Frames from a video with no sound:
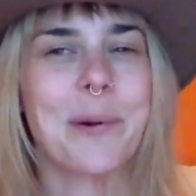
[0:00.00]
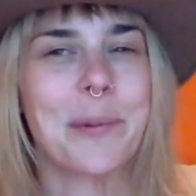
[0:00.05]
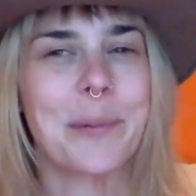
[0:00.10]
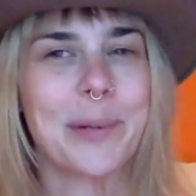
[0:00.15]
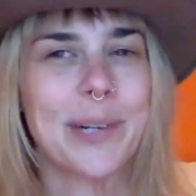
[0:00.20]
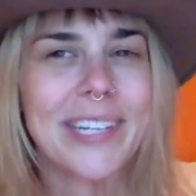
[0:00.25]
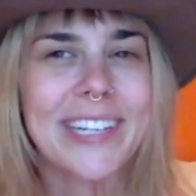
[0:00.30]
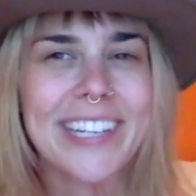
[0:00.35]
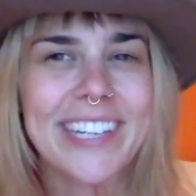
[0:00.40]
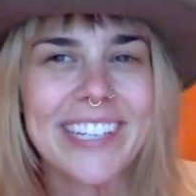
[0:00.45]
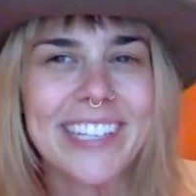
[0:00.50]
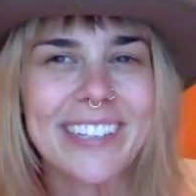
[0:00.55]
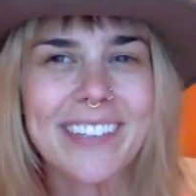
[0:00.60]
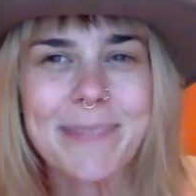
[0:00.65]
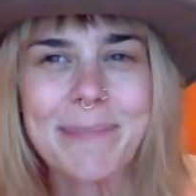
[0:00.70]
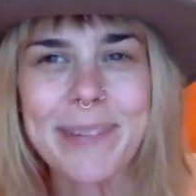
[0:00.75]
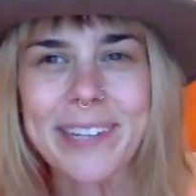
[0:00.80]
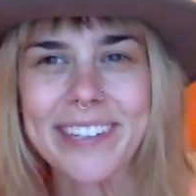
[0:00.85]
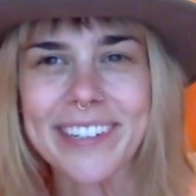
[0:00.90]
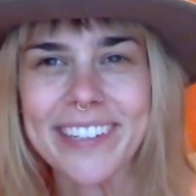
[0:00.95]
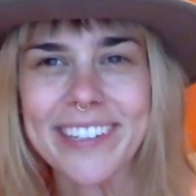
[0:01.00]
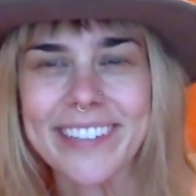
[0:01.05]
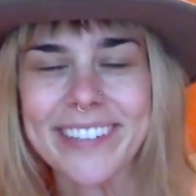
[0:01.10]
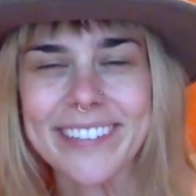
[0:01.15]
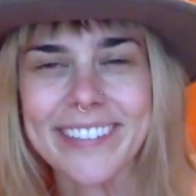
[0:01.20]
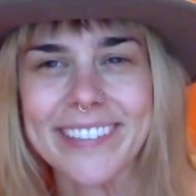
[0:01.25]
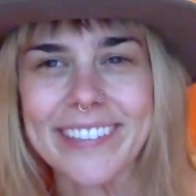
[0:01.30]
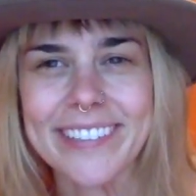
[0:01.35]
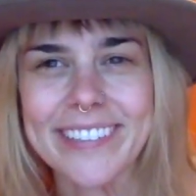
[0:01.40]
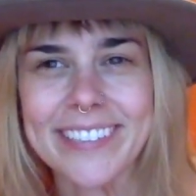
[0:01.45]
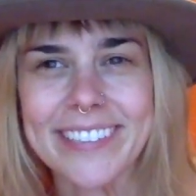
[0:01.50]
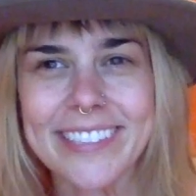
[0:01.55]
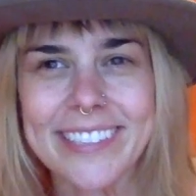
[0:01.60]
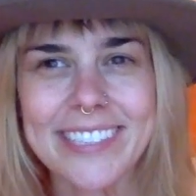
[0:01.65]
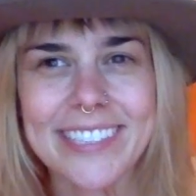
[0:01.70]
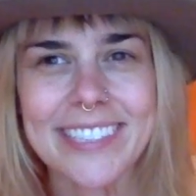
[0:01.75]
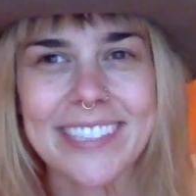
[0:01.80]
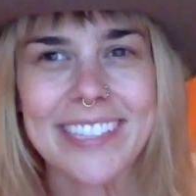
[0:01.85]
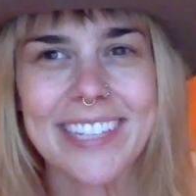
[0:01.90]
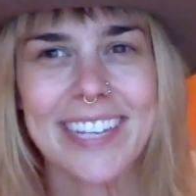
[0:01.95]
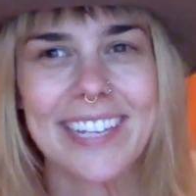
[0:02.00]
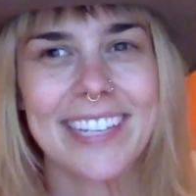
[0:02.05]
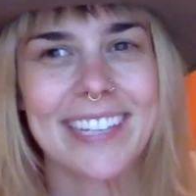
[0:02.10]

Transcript: working your miracles,